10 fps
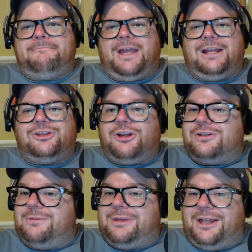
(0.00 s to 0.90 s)
I saw
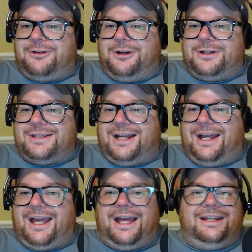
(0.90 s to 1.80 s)
some of the other cards the guy
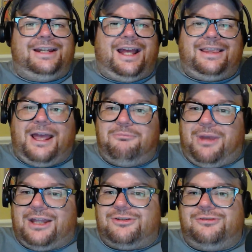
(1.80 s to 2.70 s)
had. He had that
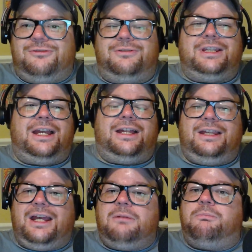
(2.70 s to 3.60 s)
mantle. He
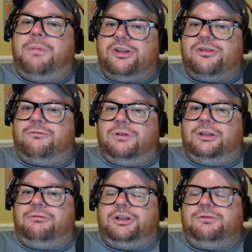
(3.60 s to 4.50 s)
had a bunch of
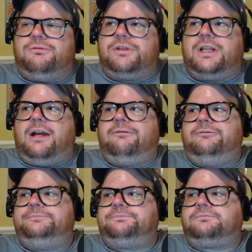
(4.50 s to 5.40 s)
really, really cool
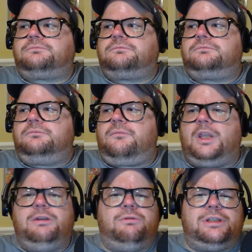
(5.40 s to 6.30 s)
stuff.
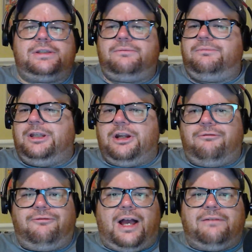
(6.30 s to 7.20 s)
He was,
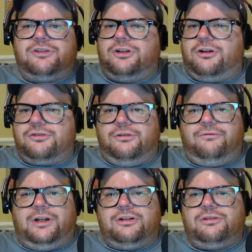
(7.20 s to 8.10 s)
5 stars on
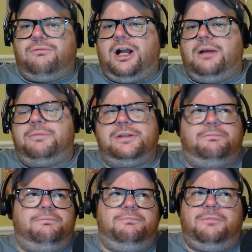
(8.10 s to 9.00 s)
Veriswap. He's
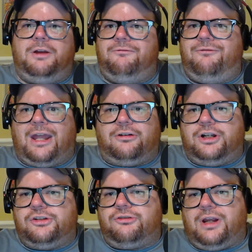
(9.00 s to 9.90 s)
a
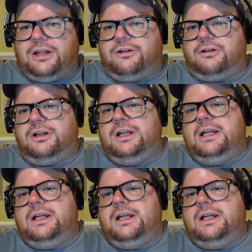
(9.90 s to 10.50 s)
veteran trader.